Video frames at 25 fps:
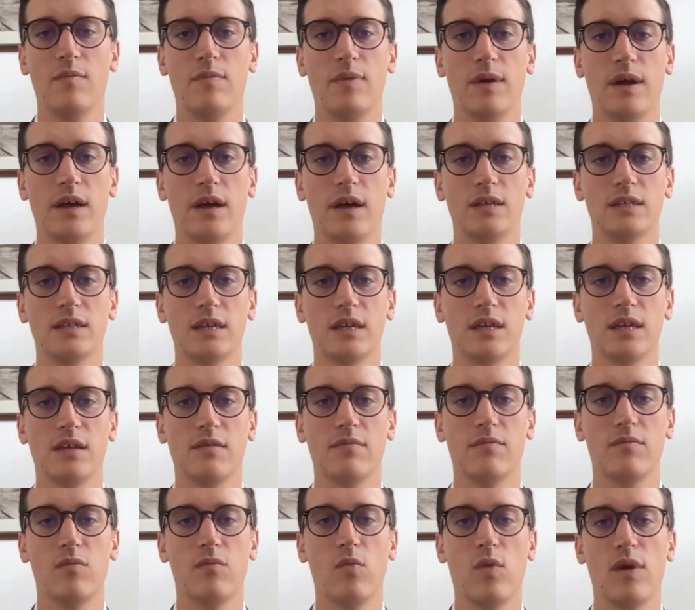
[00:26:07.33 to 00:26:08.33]
But
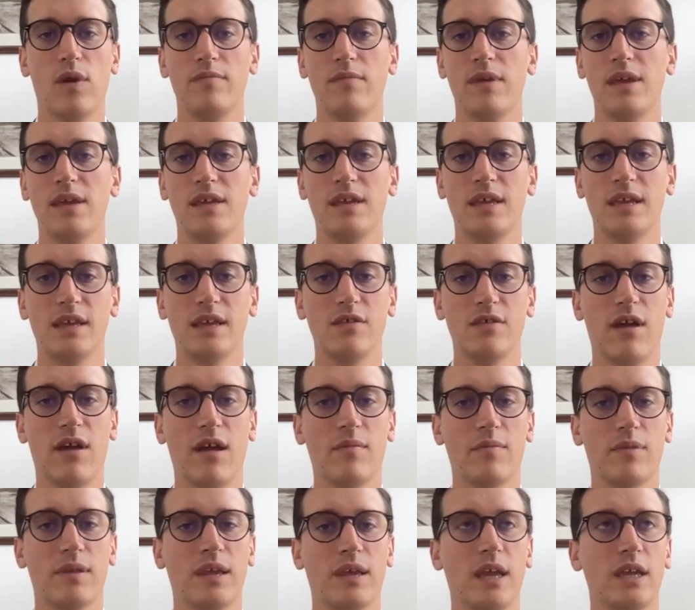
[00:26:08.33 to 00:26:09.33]
when making your
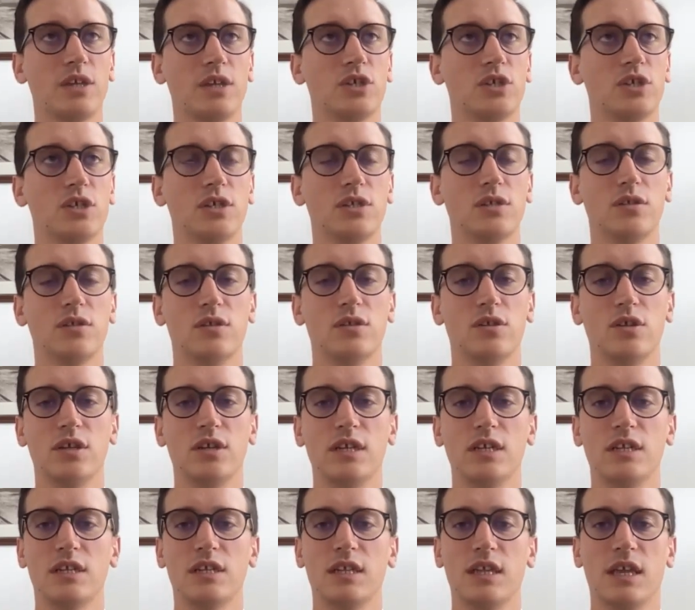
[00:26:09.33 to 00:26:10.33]
application, you
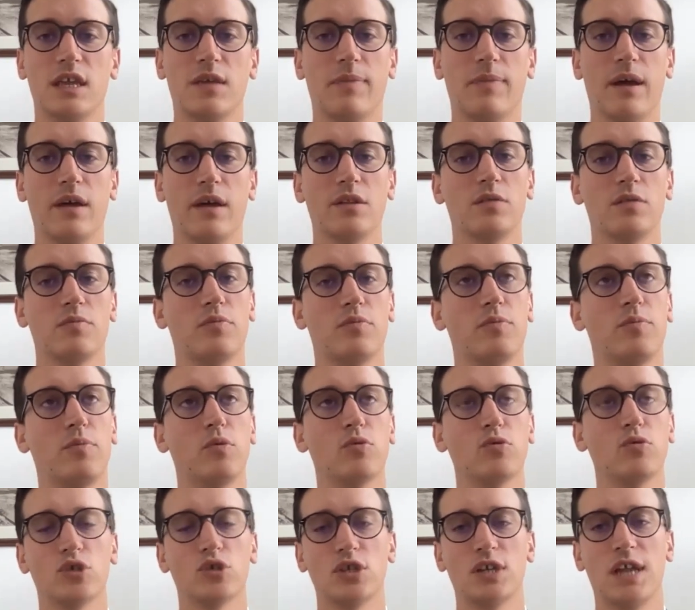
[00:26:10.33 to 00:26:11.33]
need to think about the
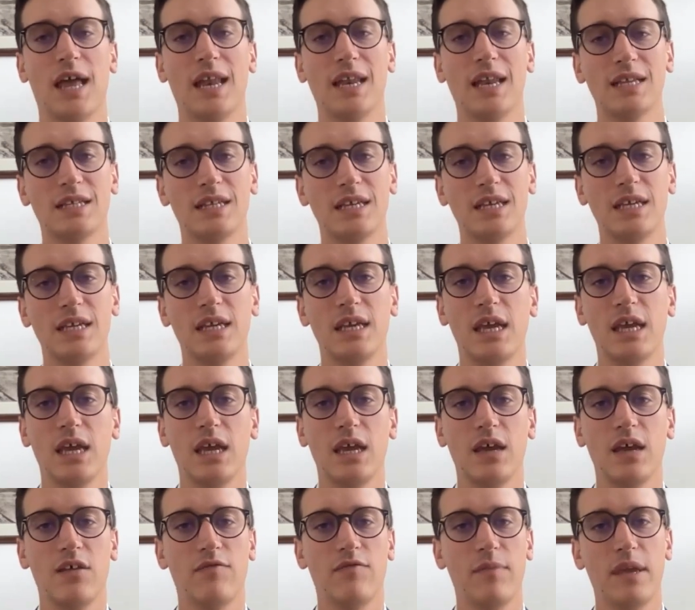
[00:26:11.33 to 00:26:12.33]
proportionality
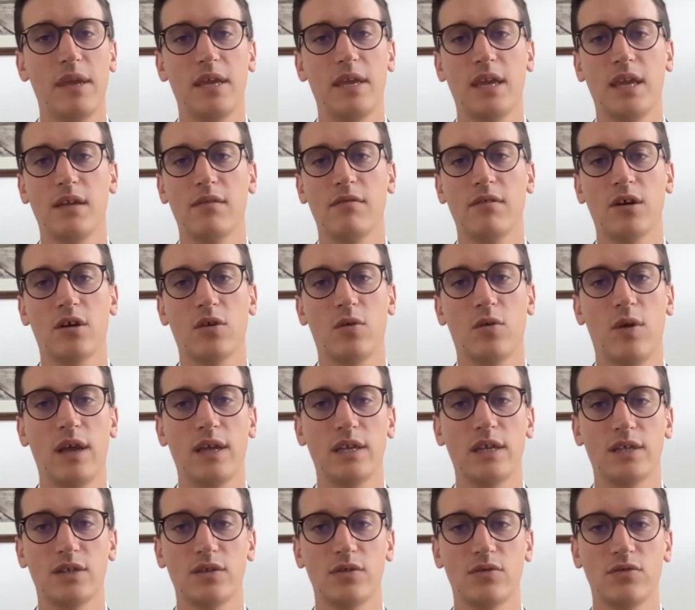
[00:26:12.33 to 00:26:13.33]
of making a
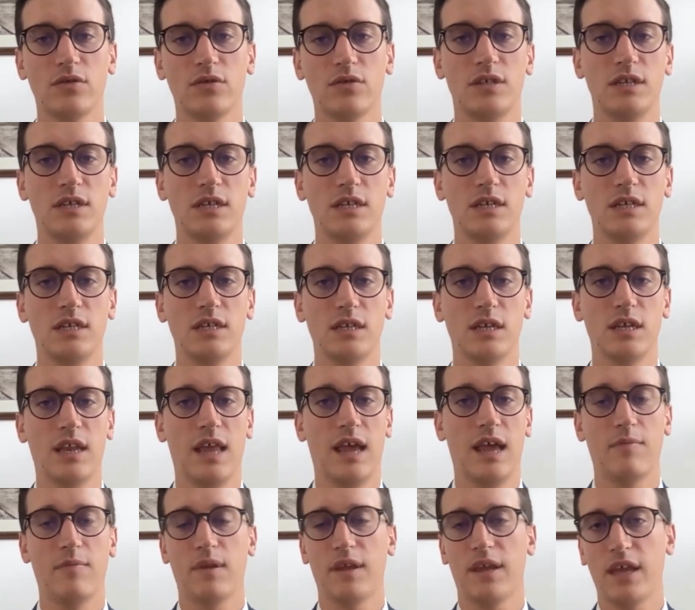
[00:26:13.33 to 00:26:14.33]
request, or indeed an
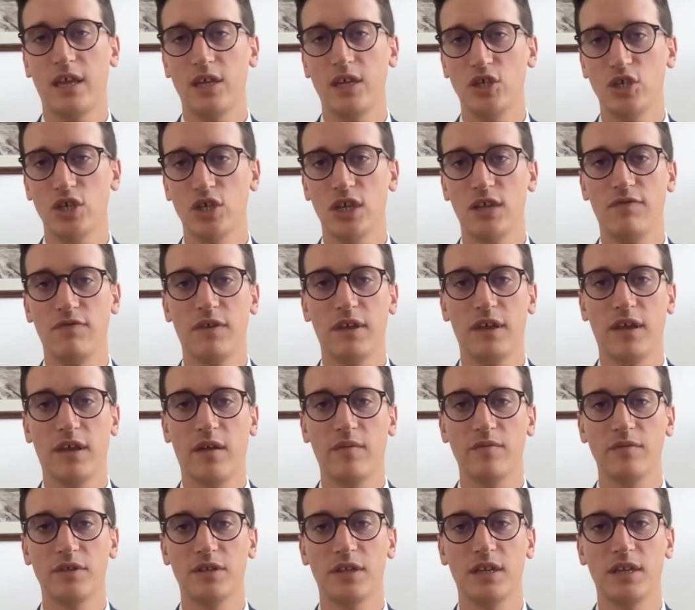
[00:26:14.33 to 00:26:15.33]
application if it
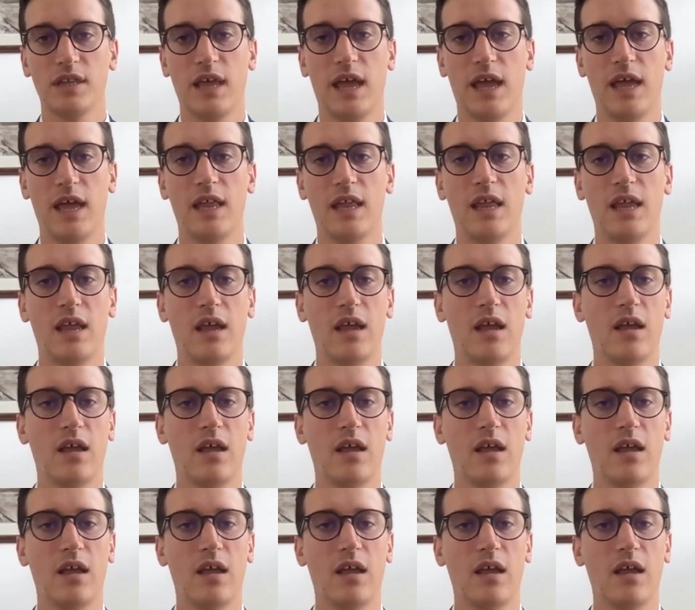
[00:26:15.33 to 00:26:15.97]
comes to that.